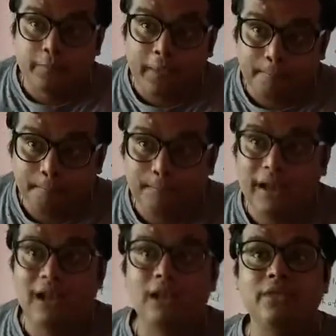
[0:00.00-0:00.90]

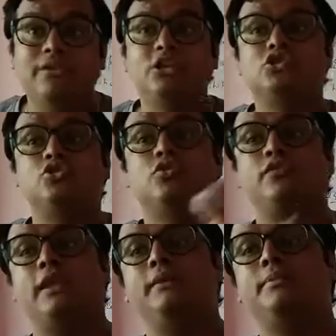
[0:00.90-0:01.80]
simple division of
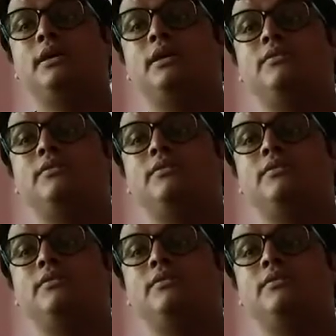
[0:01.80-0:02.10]
labor,